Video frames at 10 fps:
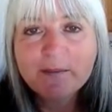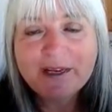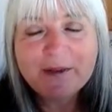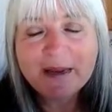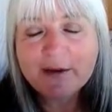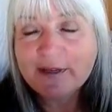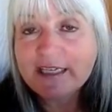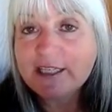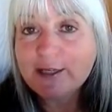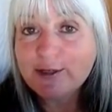Well, you may not
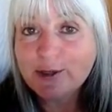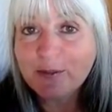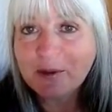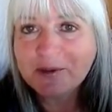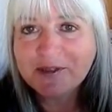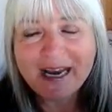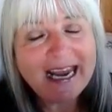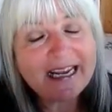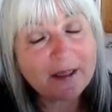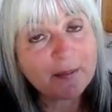need to use your porter at
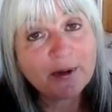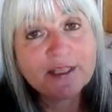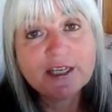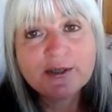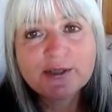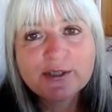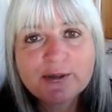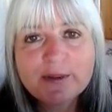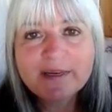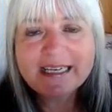any other point in your
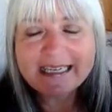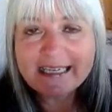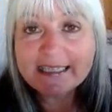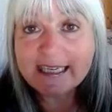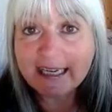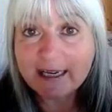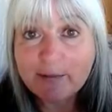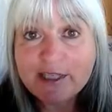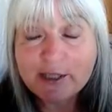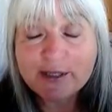story, but at least here
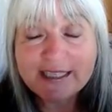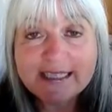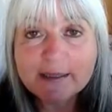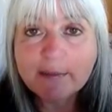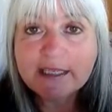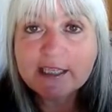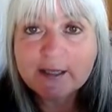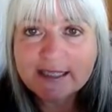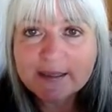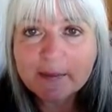we do see somebody
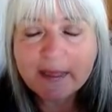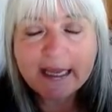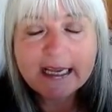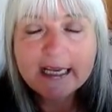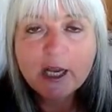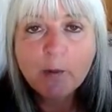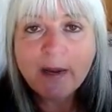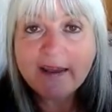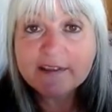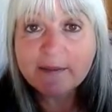doing something.
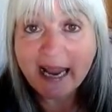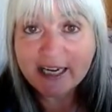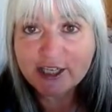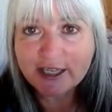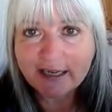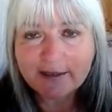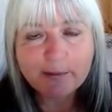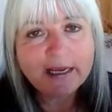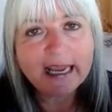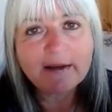We have some action.
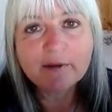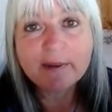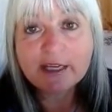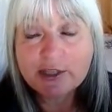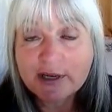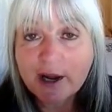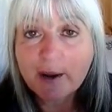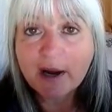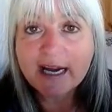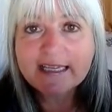We have a picture in our
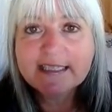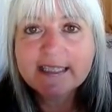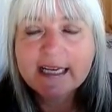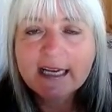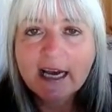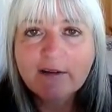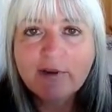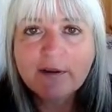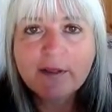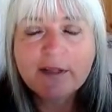minds.
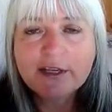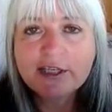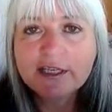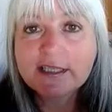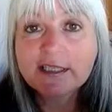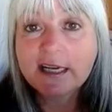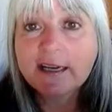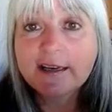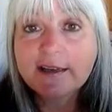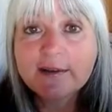Rather than just
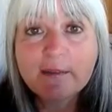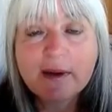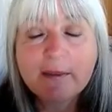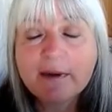a